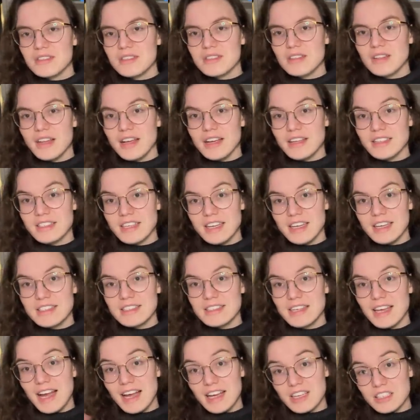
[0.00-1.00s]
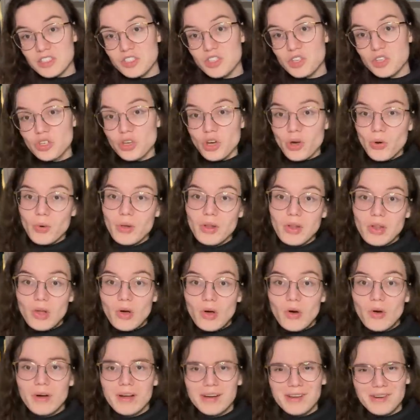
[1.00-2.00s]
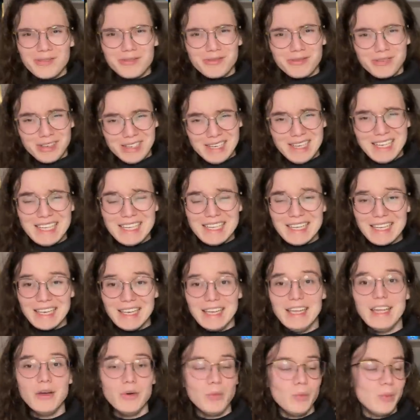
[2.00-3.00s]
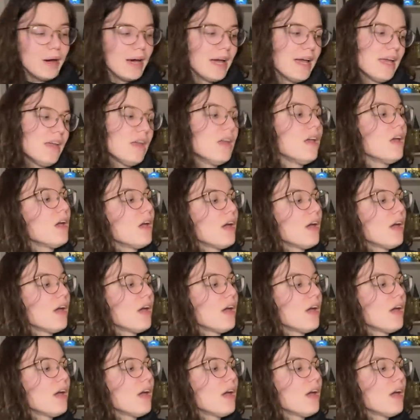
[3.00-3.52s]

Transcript: light kits as you go along in a really clear way.